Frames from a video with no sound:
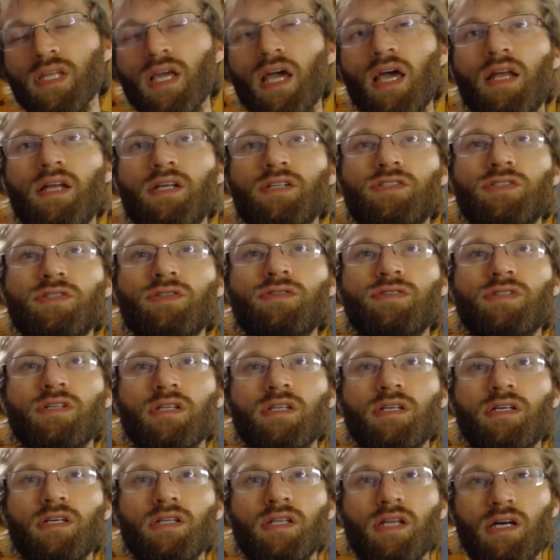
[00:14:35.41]
and it's
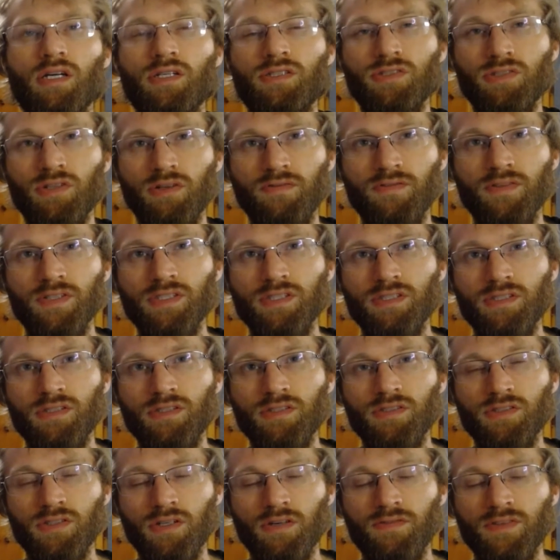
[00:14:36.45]
usually like
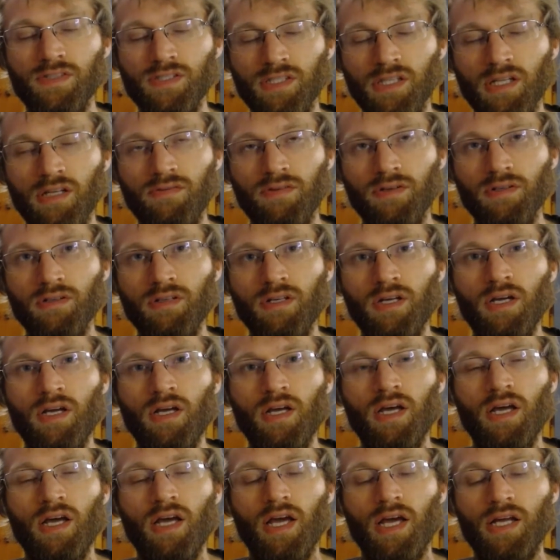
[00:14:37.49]
surface level,
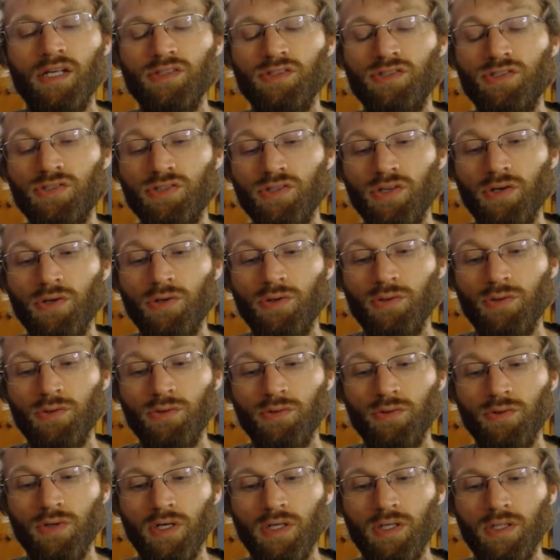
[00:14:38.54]
and
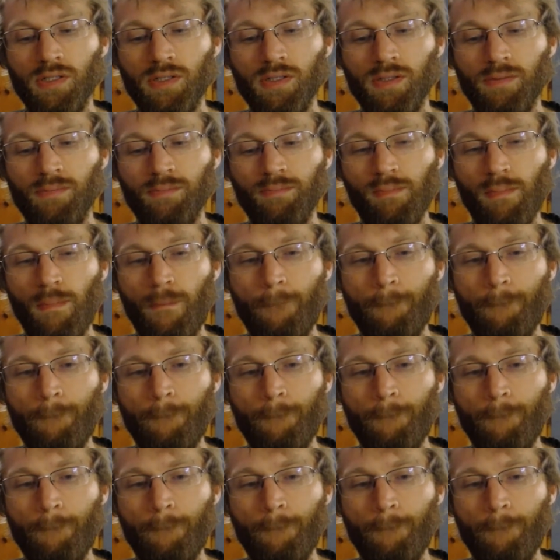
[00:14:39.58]
so